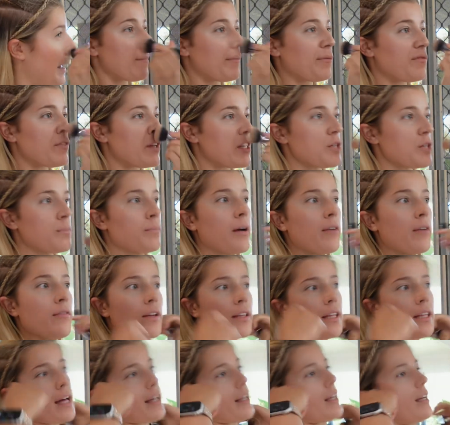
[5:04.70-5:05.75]
Finish buffing
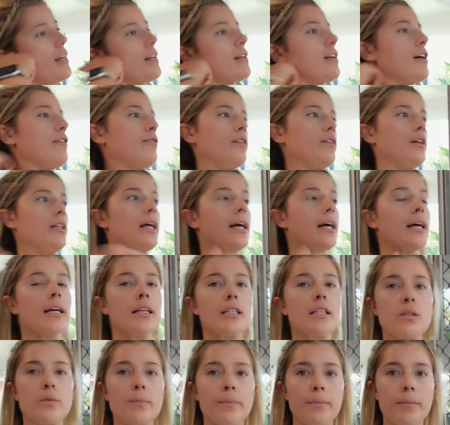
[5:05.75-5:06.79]
that in. I feel like
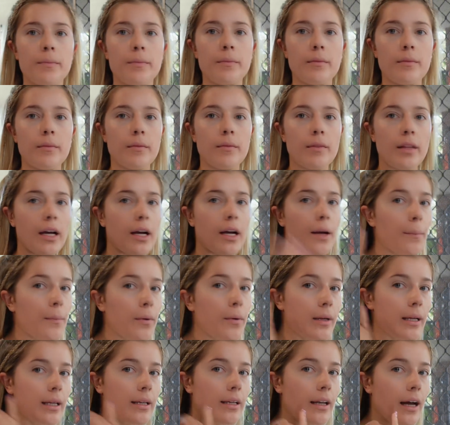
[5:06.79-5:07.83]
it's like a
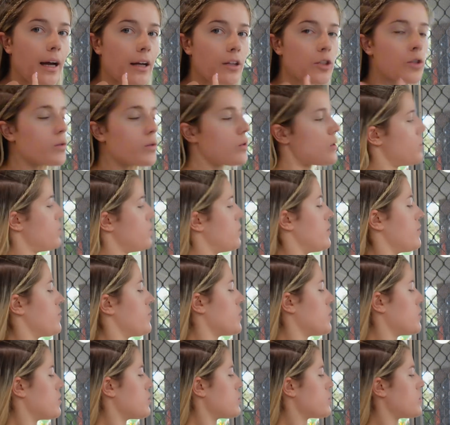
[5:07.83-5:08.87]
pretty natural sort of
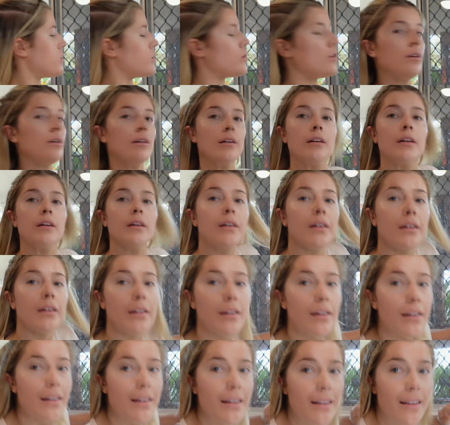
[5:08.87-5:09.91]
contour.
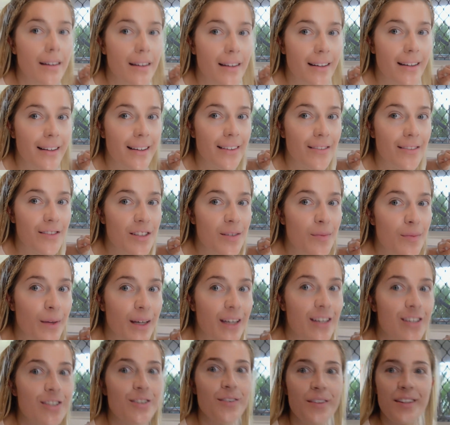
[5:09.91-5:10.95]
I'm just
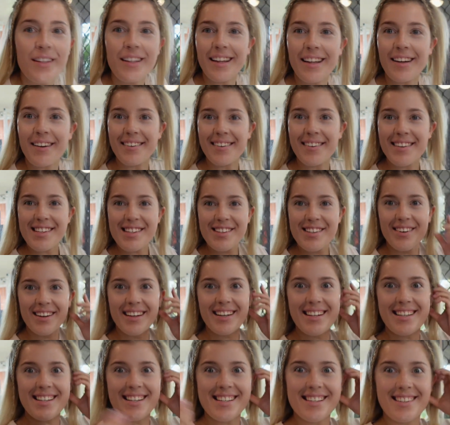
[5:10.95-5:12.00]
making sure that like on the screen
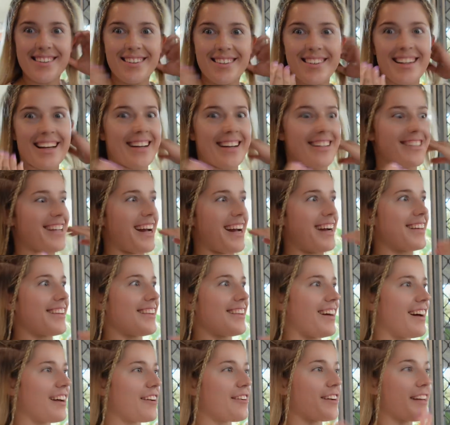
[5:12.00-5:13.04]
it doesn't look like a jagged
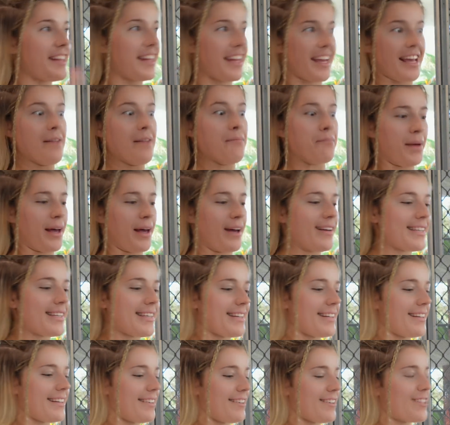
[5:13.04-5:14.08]
line or anything. In
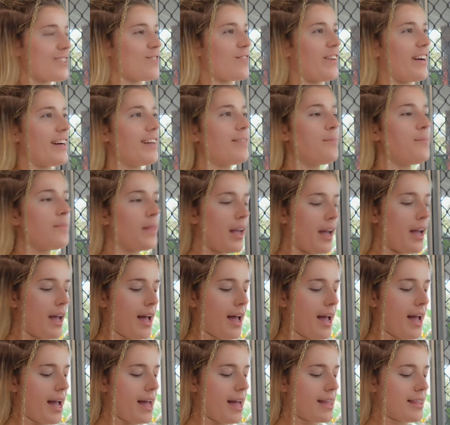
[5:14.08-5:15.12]
person it looks fine.
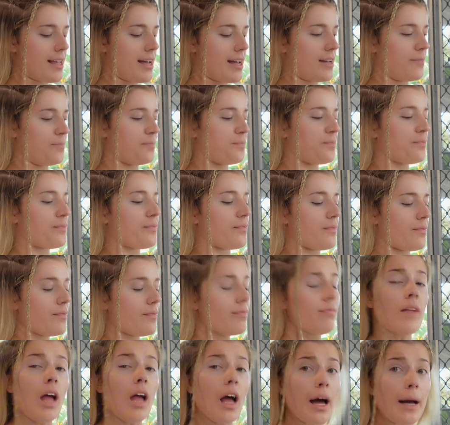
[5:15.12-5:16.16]
And then
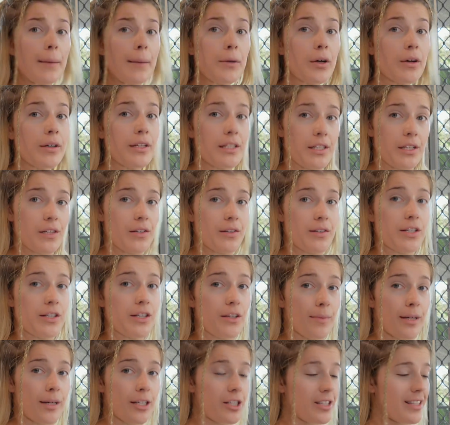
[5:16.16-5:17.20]
I'm going to use too
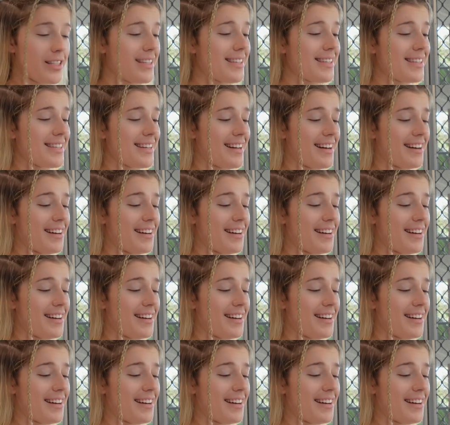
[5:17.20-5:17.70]
much of this.